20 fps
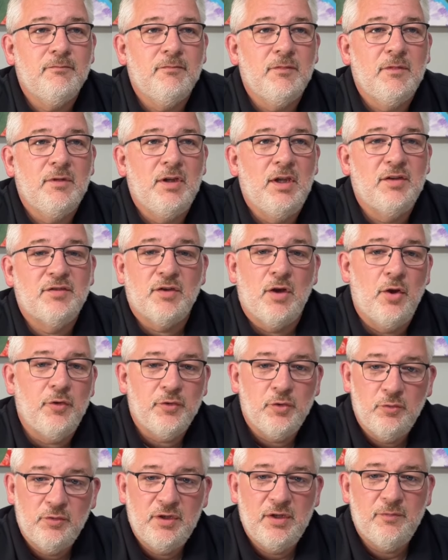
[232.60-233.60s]
it's
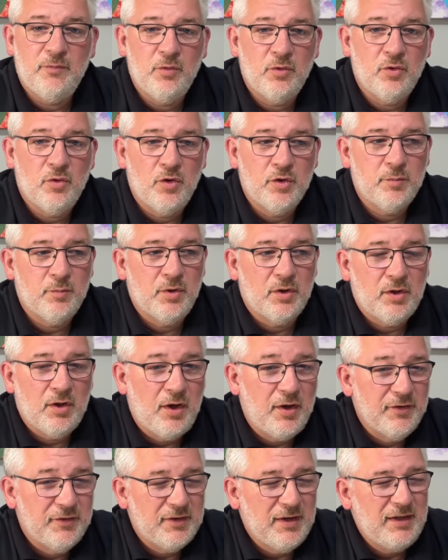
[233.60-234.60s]
also difficult
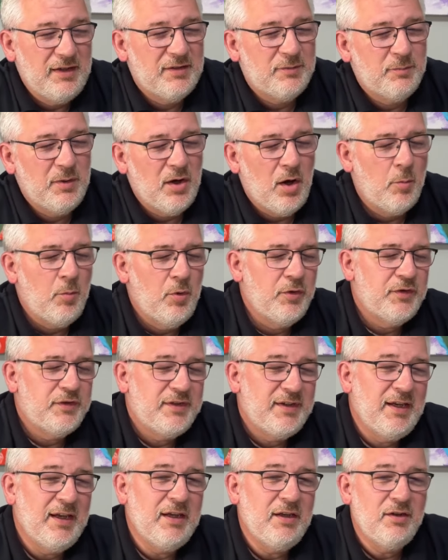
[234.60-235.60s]
because it's been almost
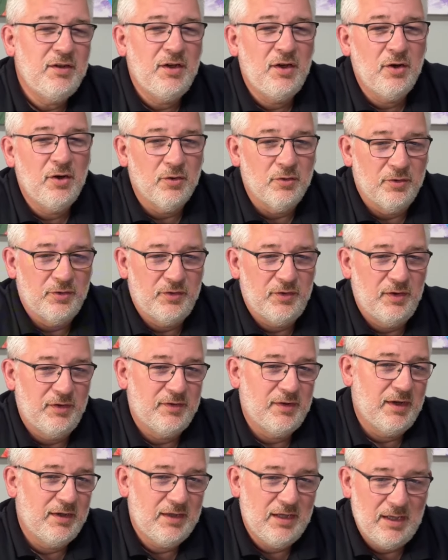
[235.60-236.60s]
10 years since
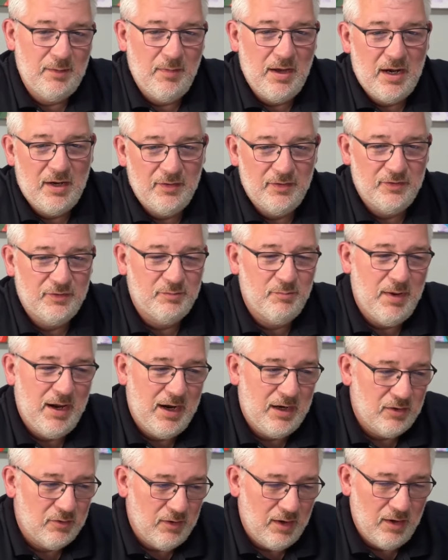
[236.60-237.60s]
I came out of this
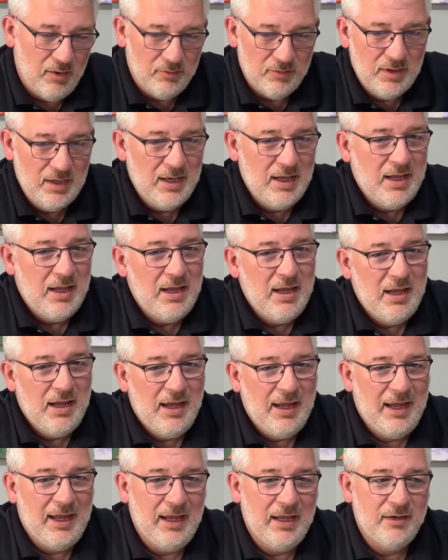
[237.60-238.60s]
background.
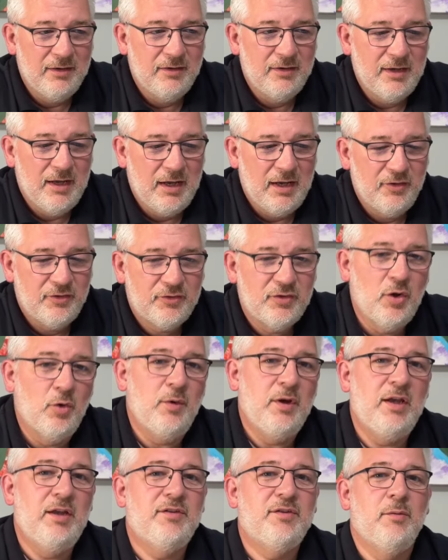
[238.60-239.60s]
And so
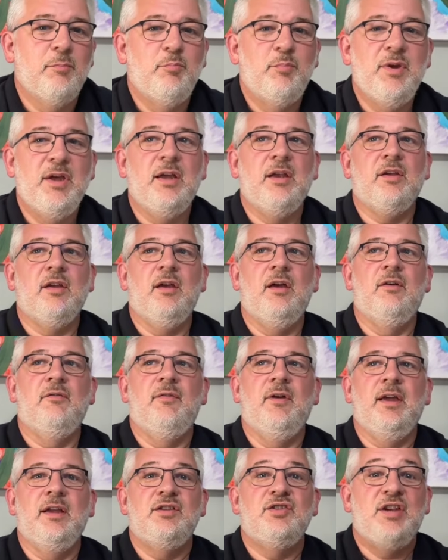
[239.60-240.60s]
it's a bit of
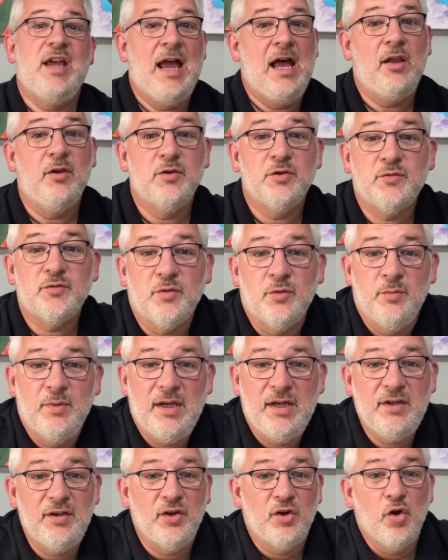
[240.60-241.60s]
a challenge for
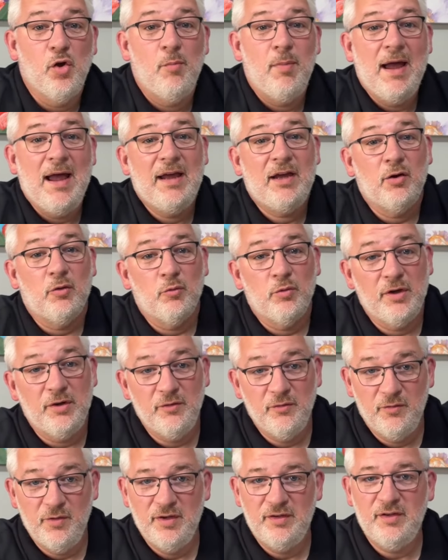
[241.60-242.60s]
me to go back and
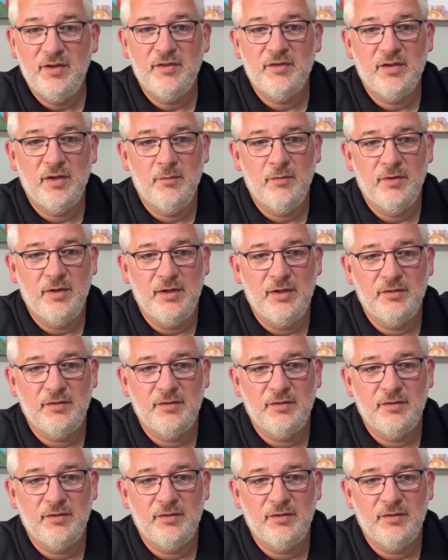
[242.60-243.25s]
revisit some of these